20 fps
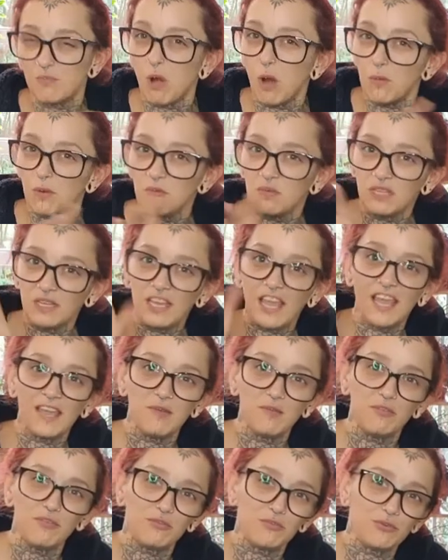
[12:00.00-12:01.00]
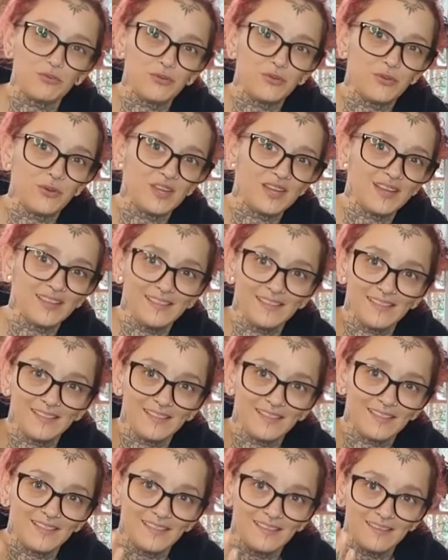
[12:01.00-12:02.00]
it probably came through
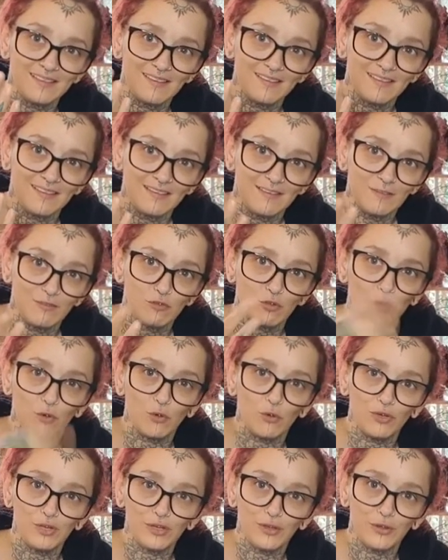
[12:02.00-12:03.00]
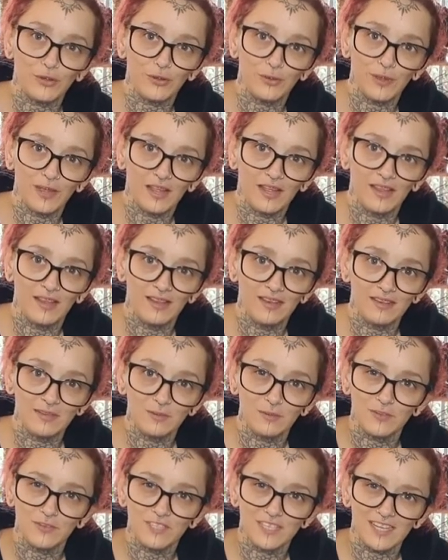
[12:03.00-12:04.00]
in the audio and
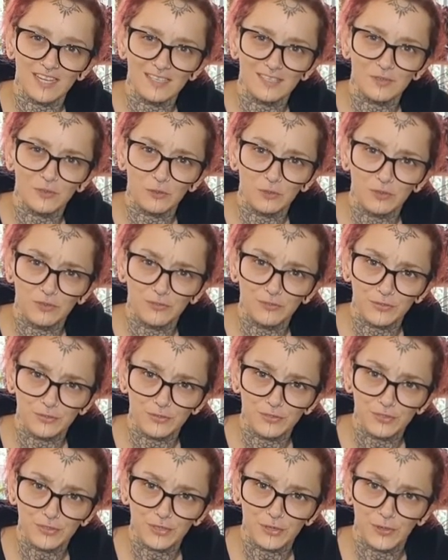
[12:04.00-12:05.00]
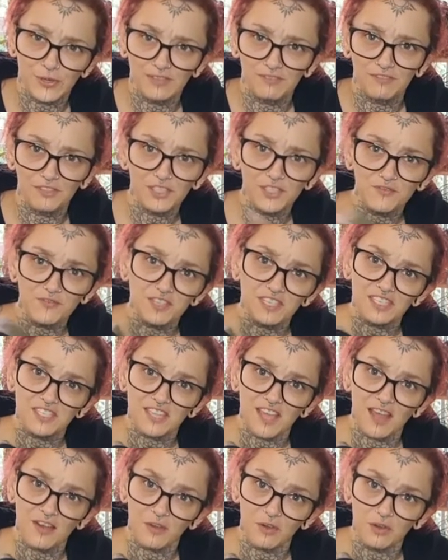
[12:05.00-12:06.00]
it would have sounded awful. So I've just
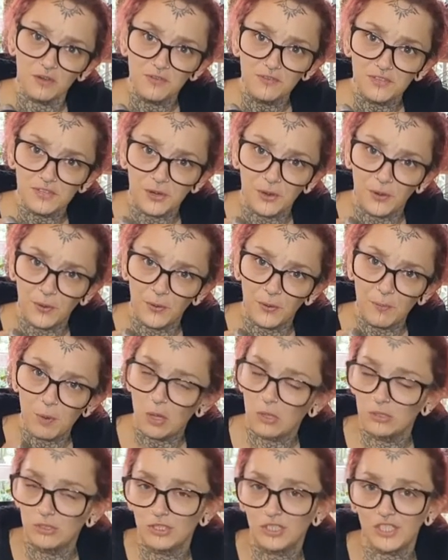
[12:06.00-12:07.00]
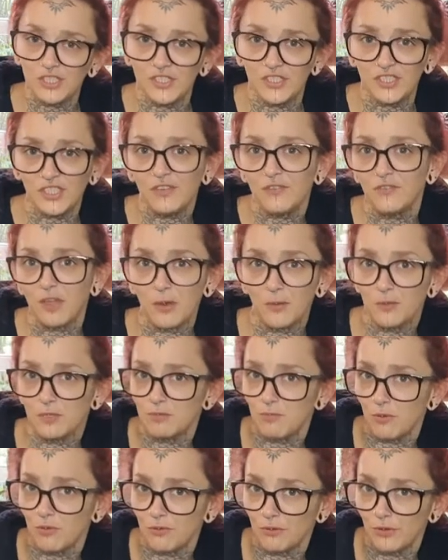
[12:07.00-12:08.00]
flicked that off. So apologies if that
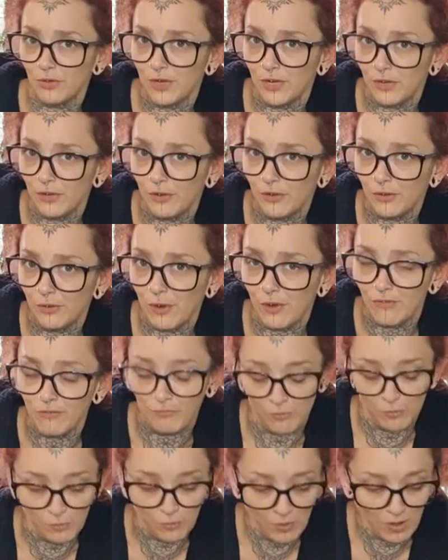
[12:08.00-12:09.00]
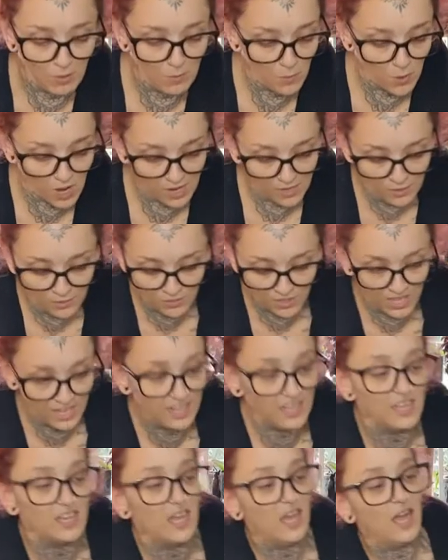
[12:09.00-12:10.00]
was bothering you for a while
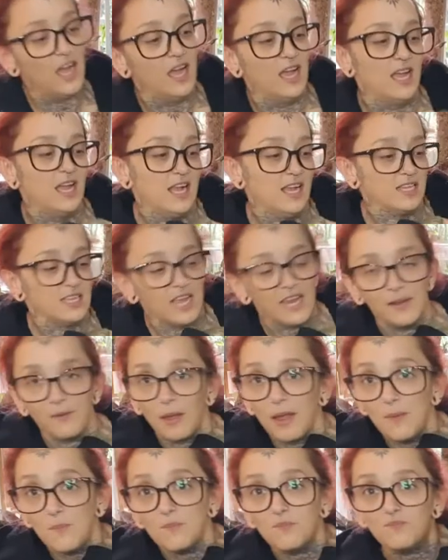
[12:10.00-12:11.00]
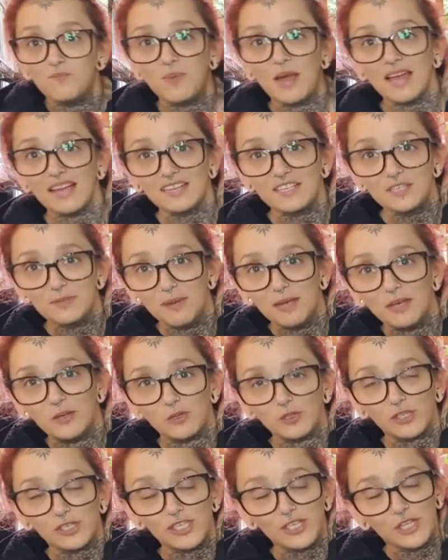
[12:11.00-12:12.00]
there. Anyway, back to my
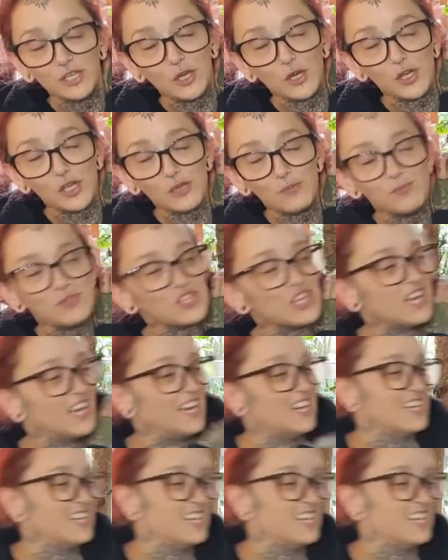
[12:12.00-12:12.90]
gorgeous begonias.